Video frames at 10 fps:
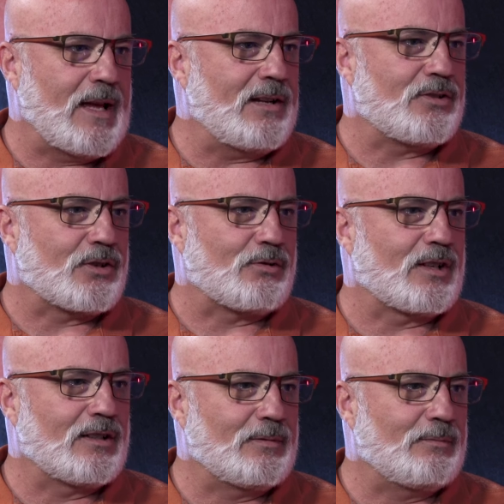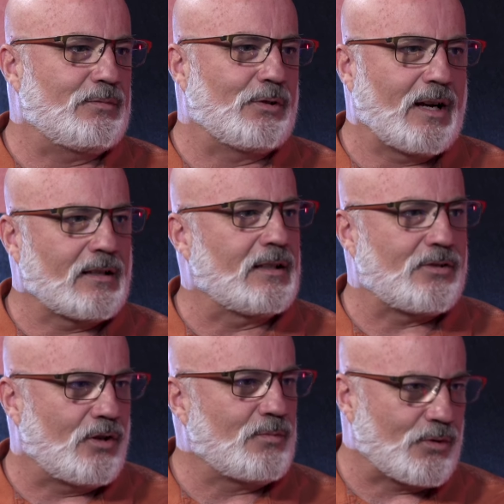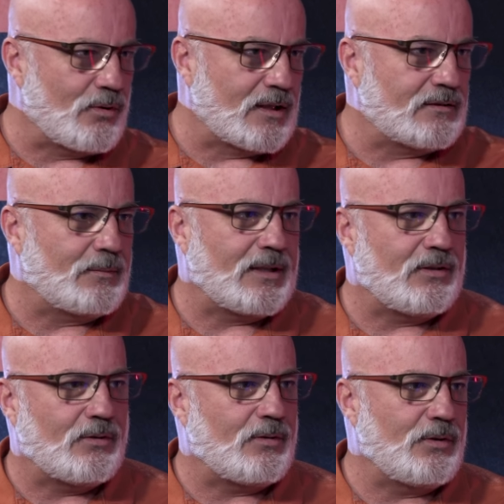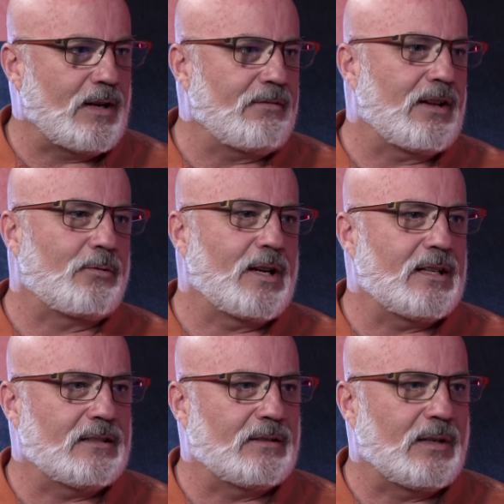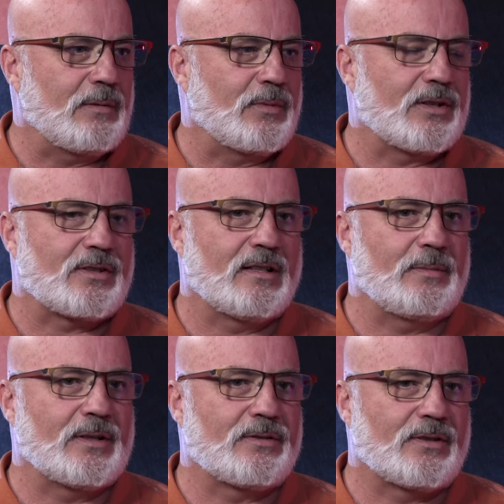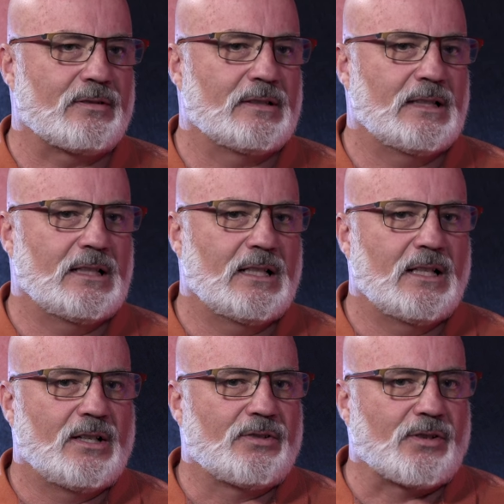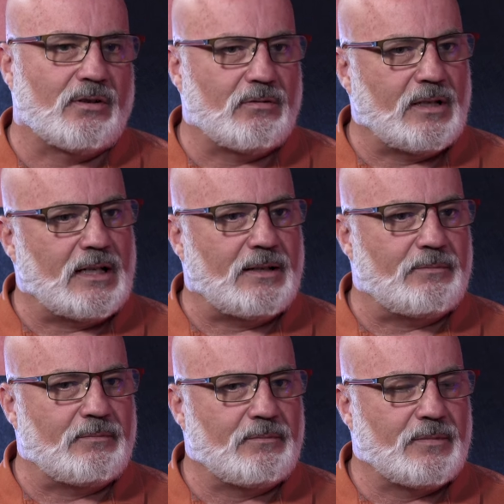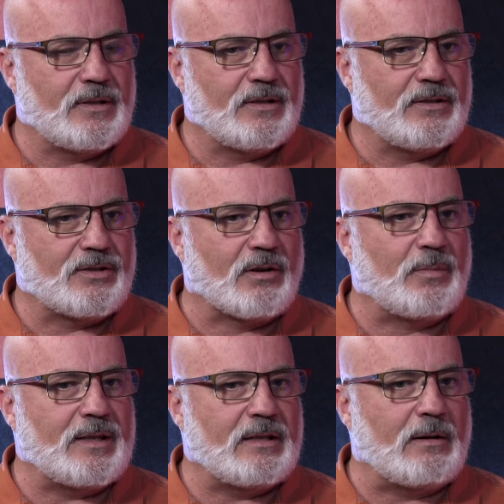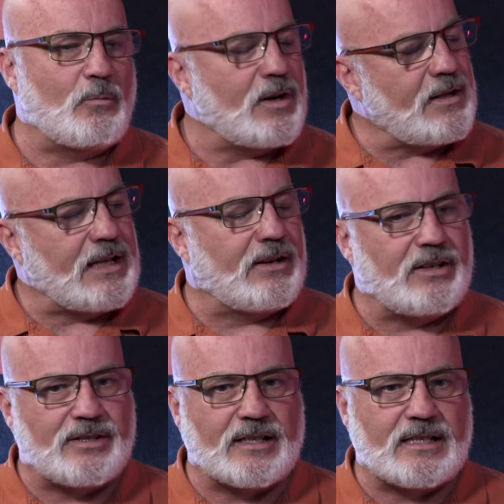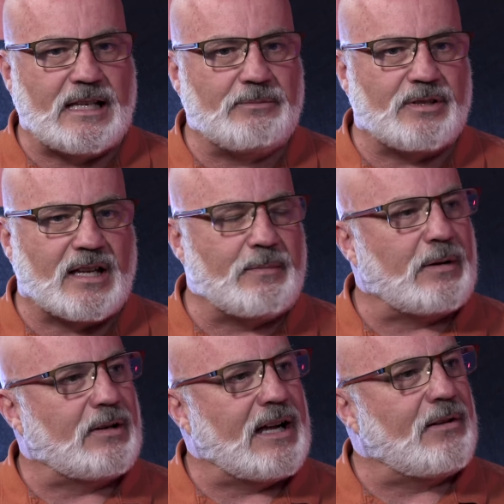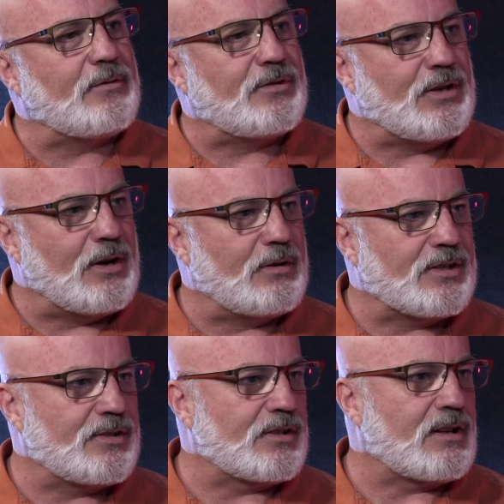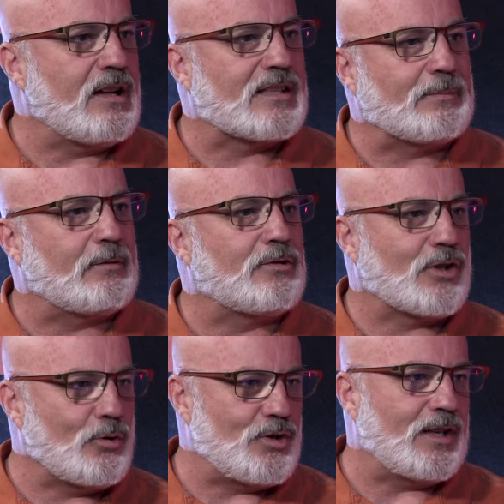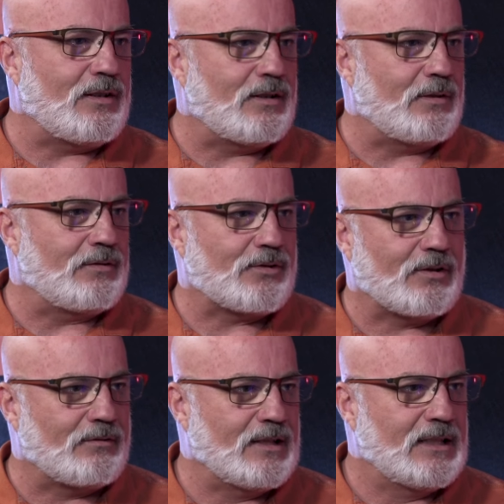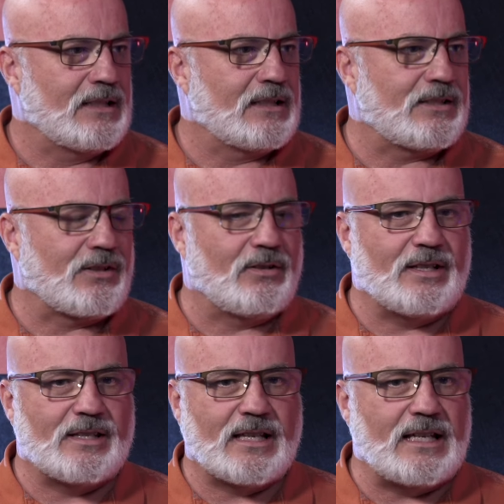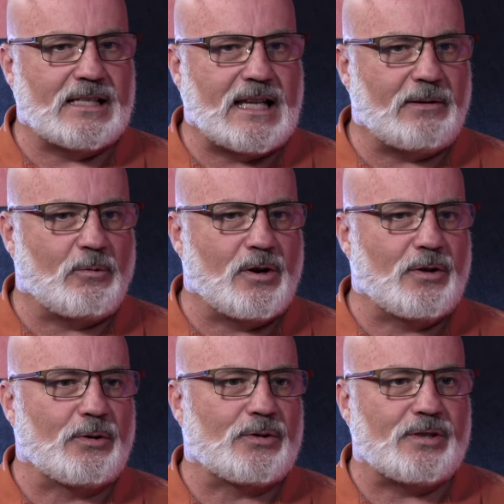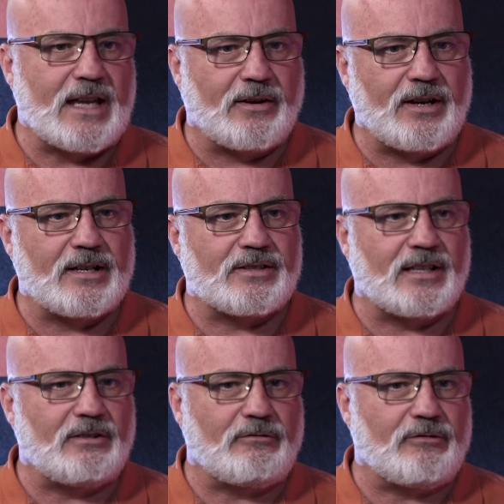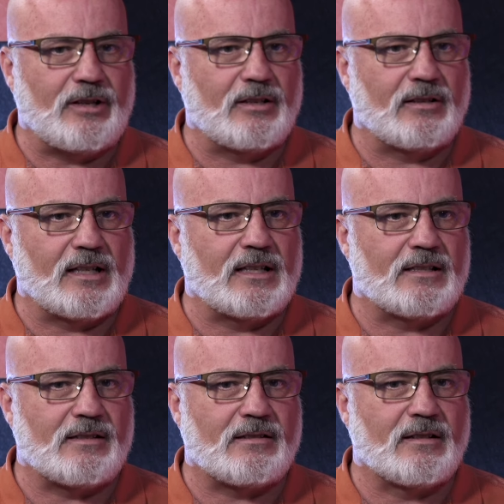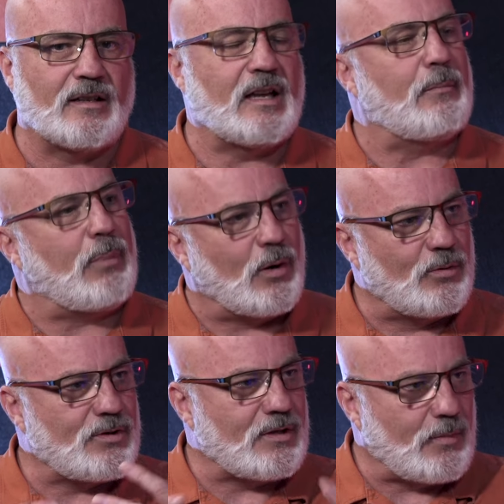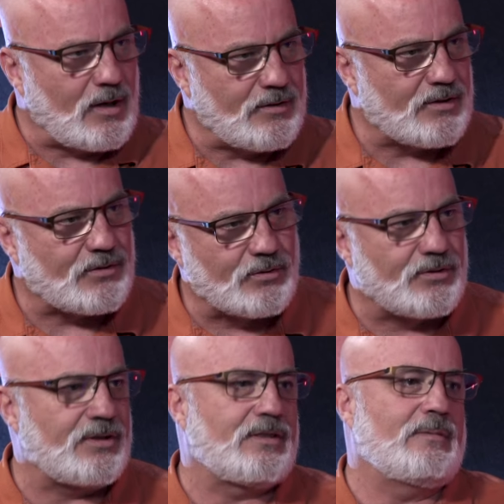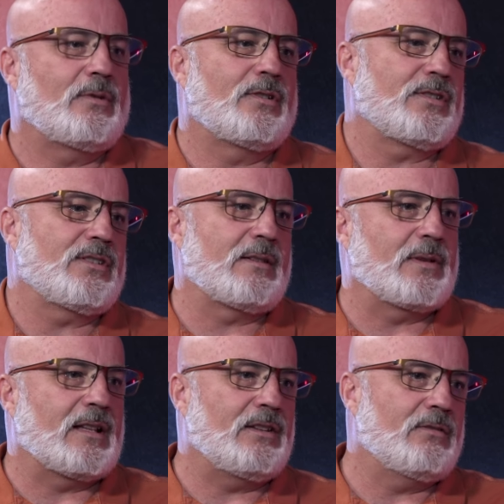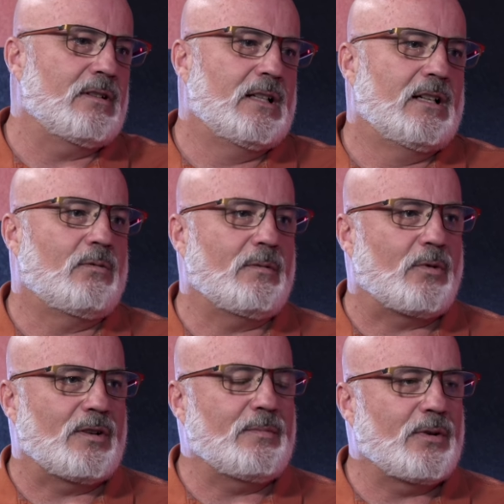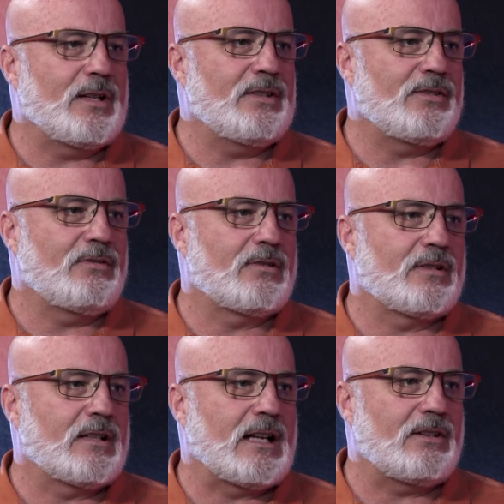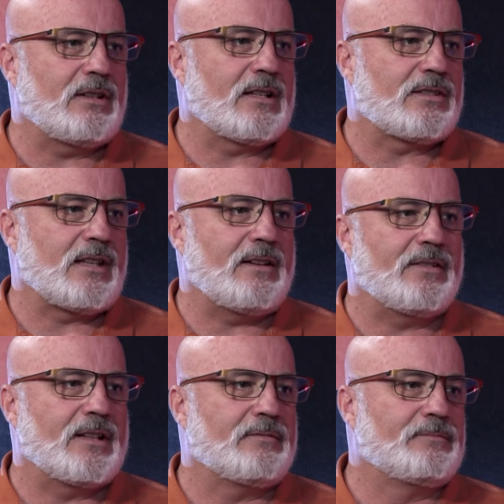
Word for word: manage the curriculum directly, it's homeschooling. Mm-hmm. I mean, you have that right in British Columbia. That's right. So but one of the areas that seems to come around, you know, is the concept of SOGI. You know, we've sort of, so is that one of those areas that you feel is imposed upon the school system, or is it something that you want more input into, or how do you guys stand on that?